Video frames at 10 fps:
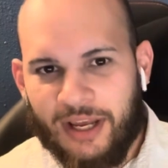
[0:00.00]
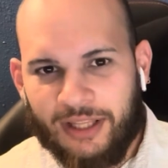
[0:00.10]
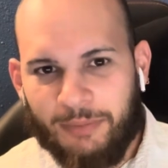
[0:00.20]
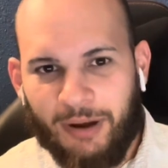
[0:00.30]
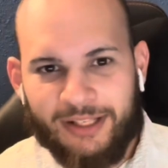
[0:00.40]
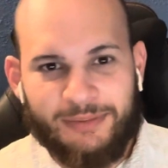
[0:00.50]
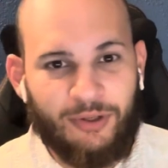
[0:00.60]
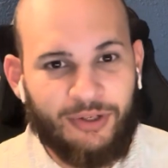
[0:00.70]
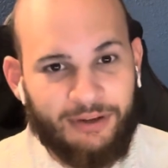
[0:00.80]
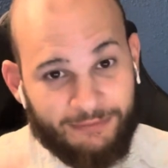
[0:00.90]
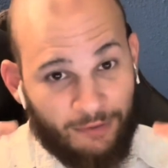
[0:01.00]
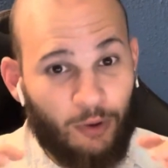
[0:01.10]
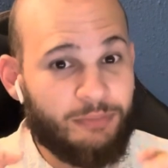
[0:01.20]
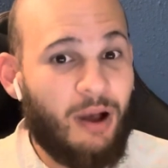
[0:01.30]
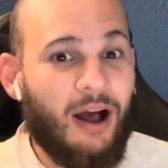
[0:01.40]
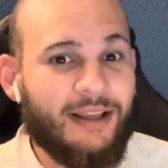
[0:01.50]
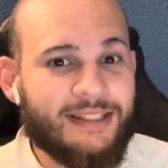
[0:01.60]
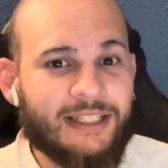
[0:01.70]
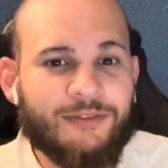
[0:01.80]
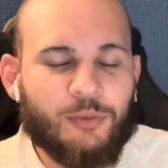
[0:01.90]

the possibility of false positives